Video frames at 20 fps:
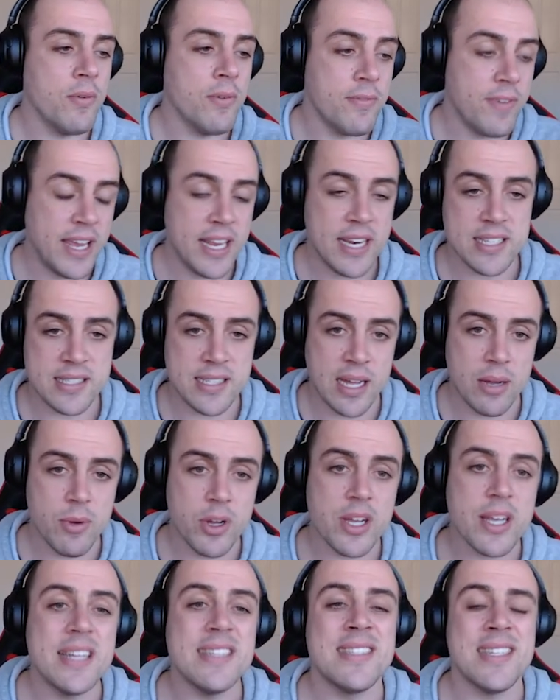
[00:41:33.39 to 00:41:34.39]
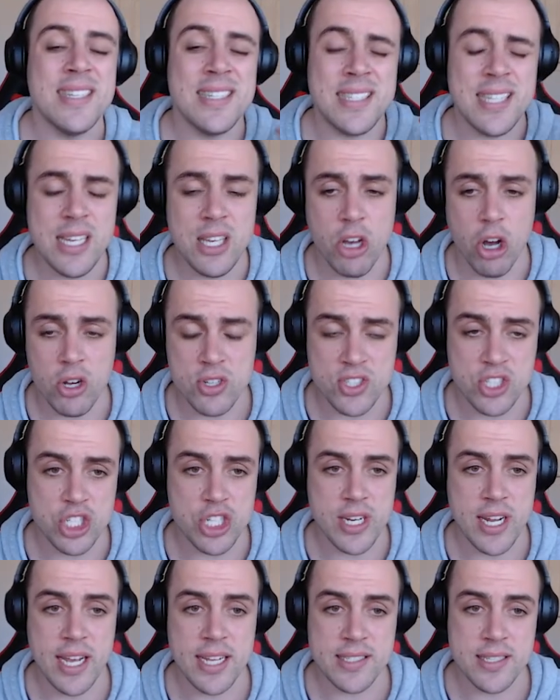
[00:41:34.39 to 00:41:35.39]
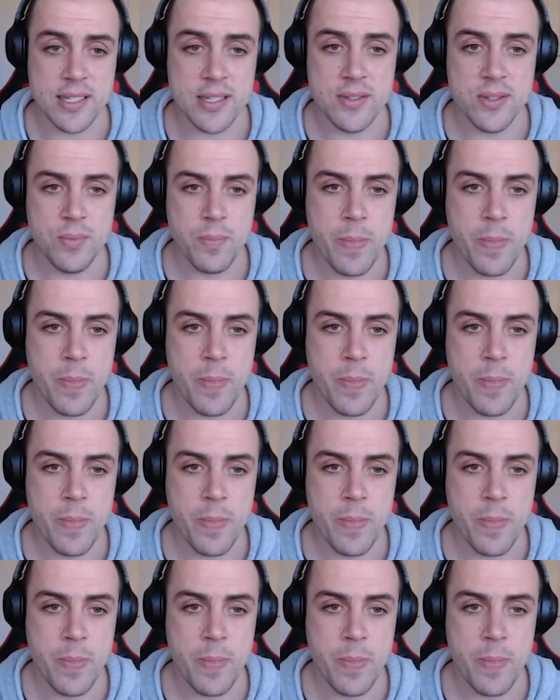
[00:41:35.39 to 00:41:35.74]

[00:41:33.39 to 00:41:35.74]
venous network, it's deoxygenated